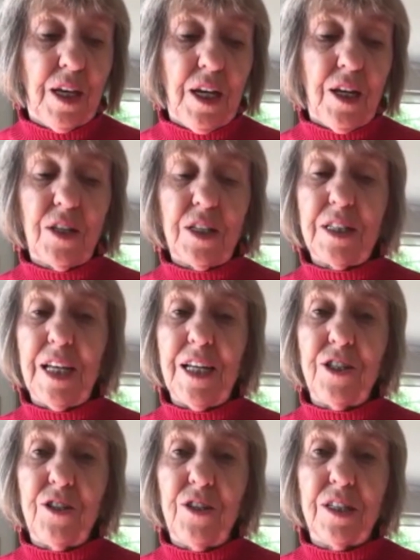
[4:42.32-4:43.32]
This
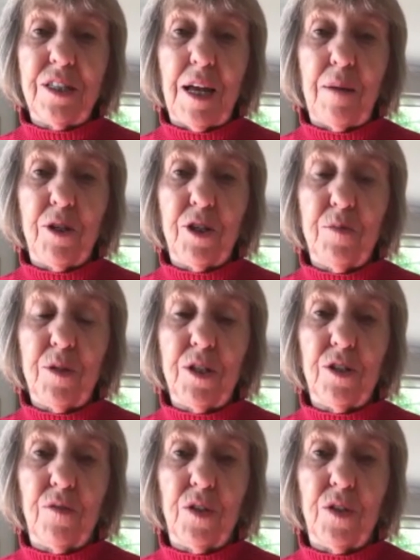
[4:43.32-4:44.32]
led to the
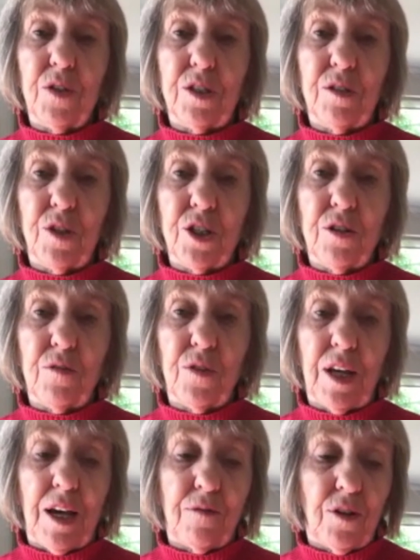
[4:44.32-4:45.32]
establishment of the Division for
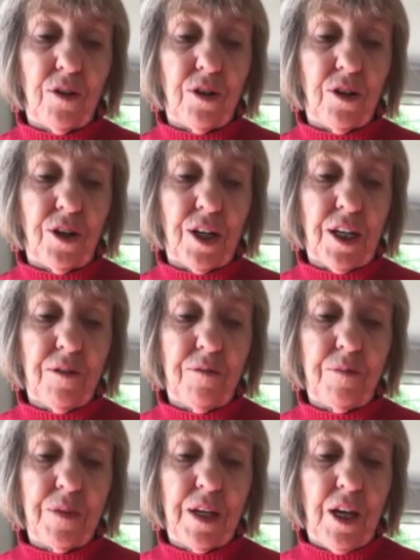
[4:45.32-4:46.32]
Lifelong Learning,
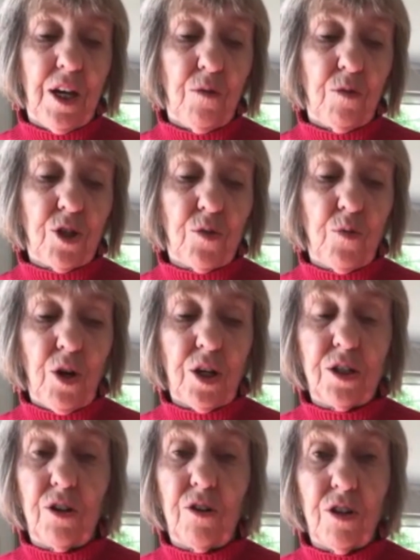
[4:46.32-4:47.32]
which
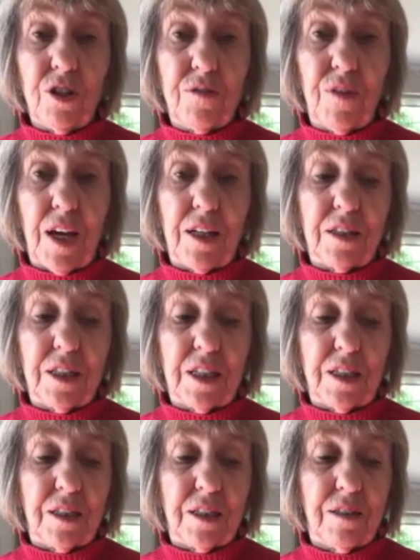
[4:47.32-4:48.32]
worked across
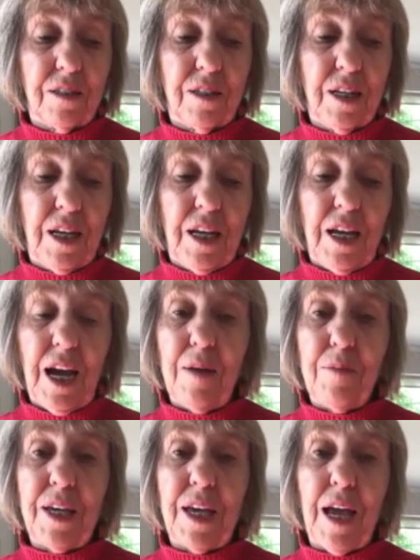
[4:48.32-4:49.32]
faculties.
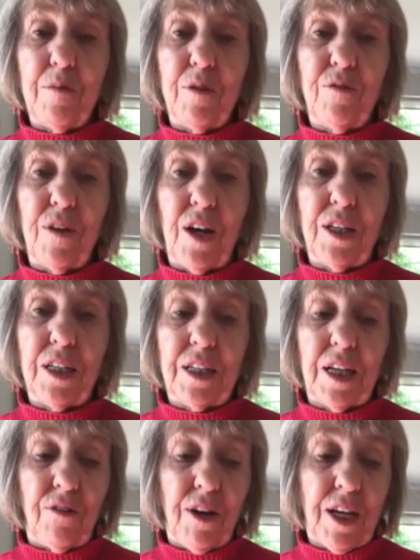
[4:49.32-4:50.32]
I became the founding
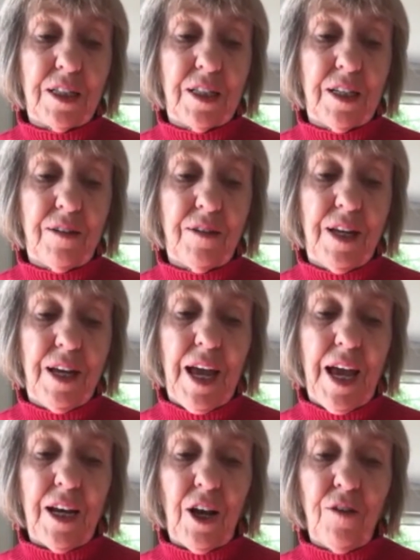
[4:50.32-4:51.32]
director,
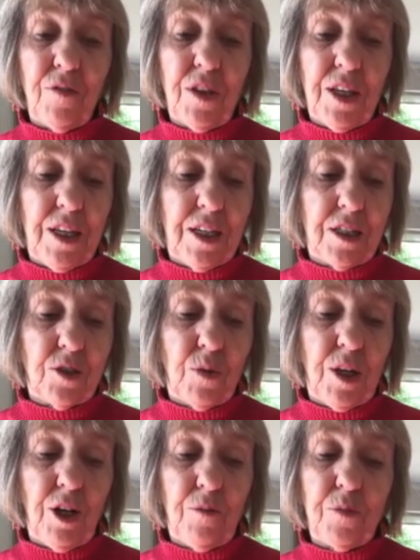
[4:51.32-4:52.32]
and over the years,
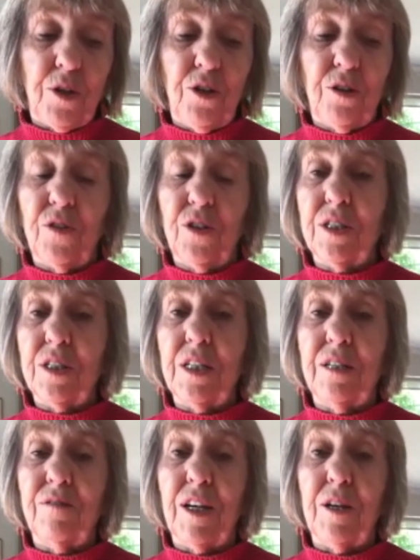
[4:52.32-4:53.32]
we helped the university
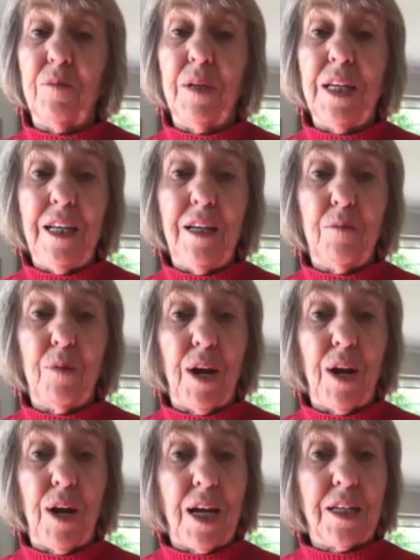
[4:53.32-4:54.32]
develop leading
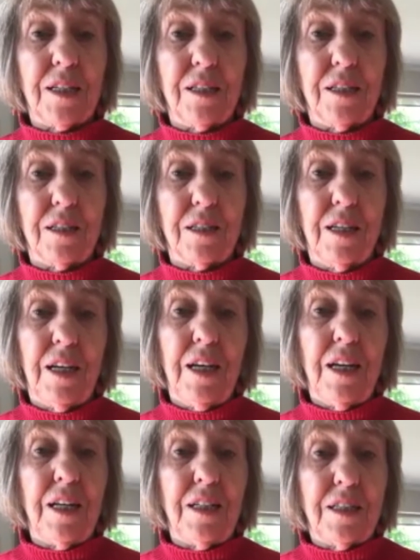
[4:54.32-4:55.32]
practices
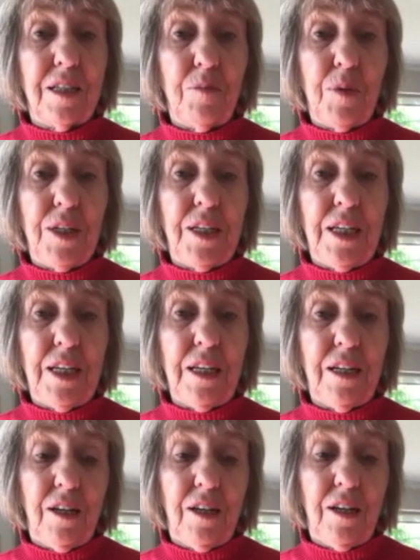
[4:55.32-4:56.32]
in CPD,
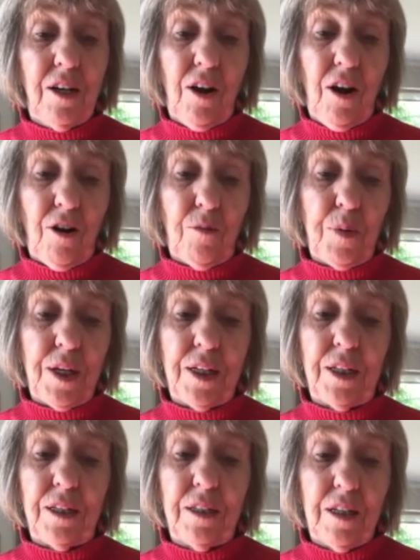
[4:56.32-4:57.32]

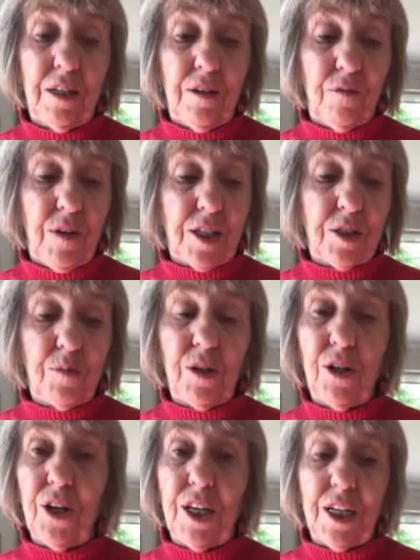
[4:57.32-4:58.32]
RPL, flexible
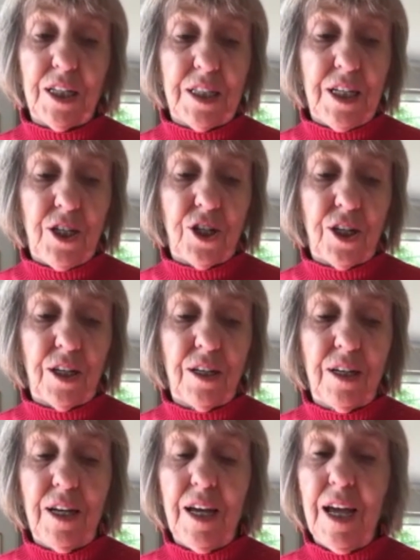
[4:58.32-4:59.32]
learning and teaching.
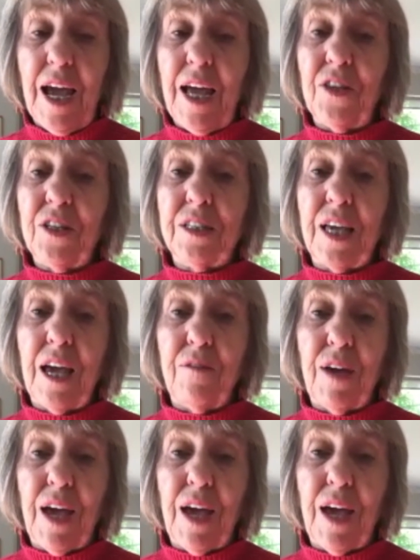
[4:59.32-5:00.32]
And this
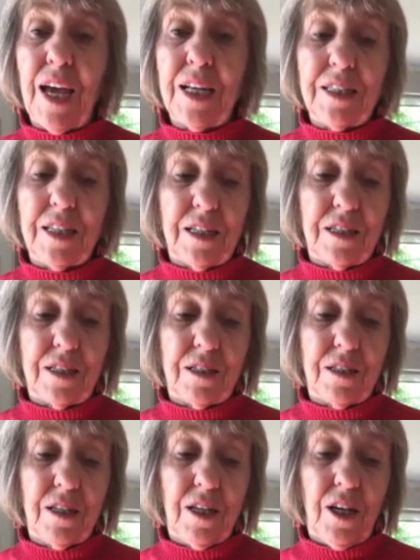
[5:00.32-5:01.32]
gave access
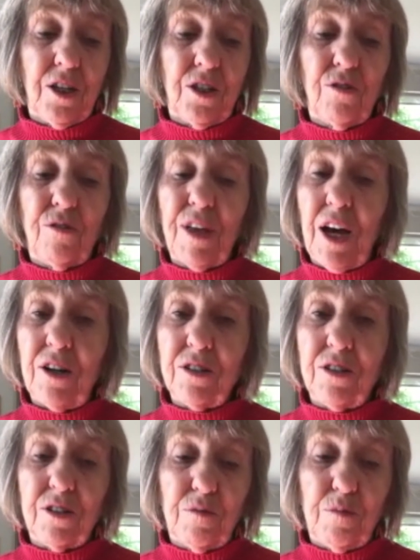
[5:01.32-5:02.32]
to
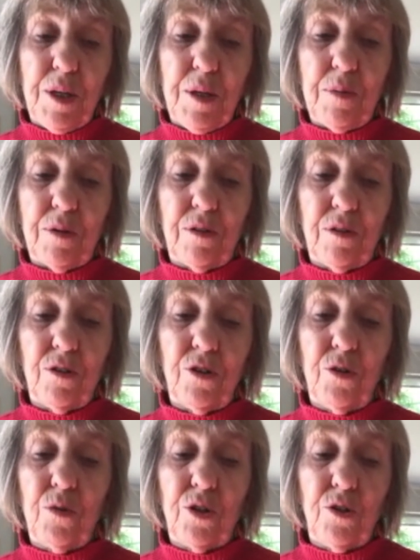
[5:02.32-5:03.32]
thousands of people
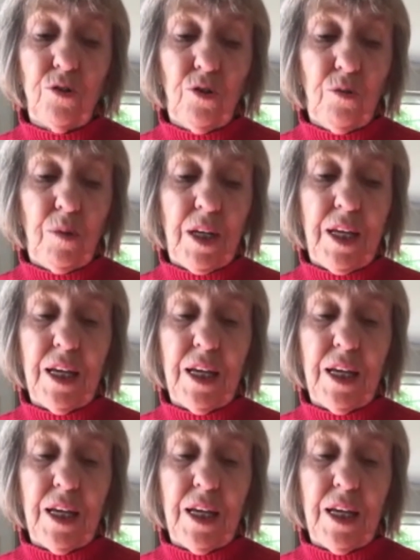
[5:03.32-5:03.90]
who would normally